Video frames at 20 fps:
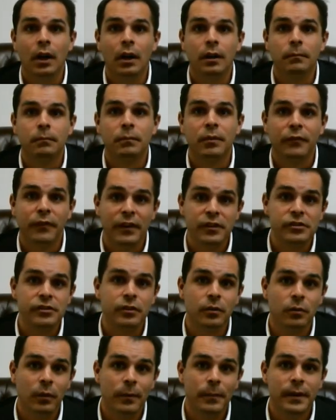professional
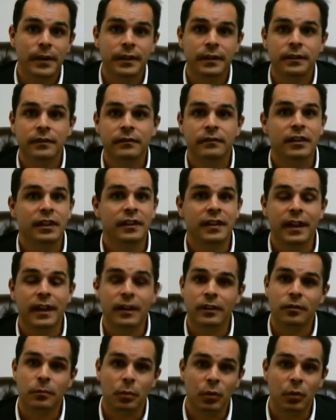women to take
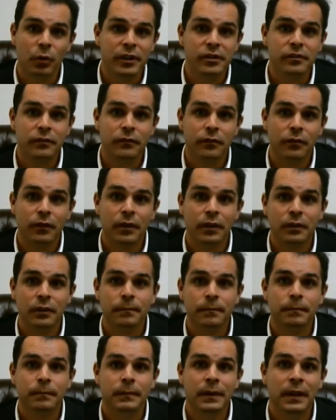inspiration
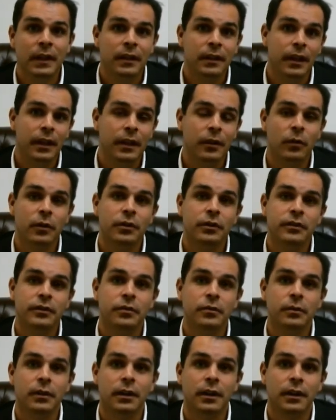from in order
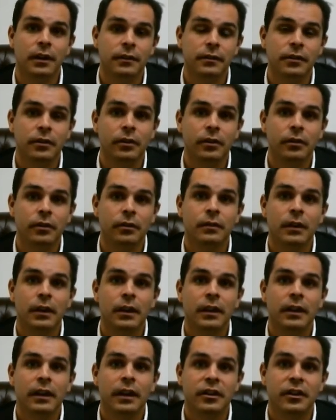to,
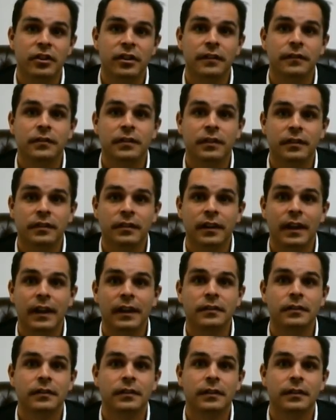achieve
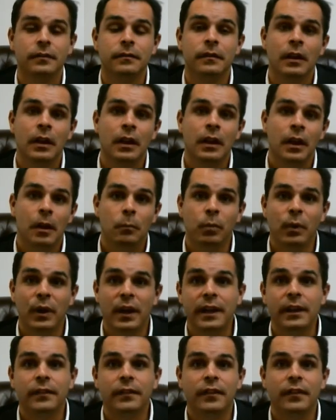success and
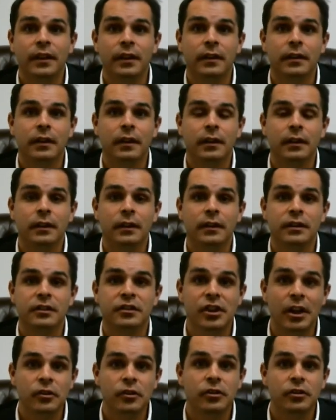break the
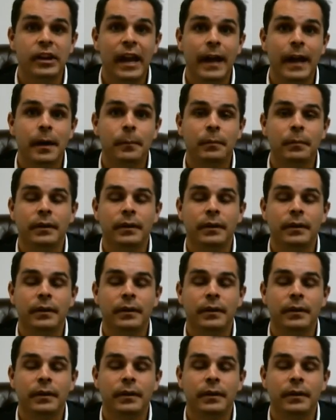gender gap.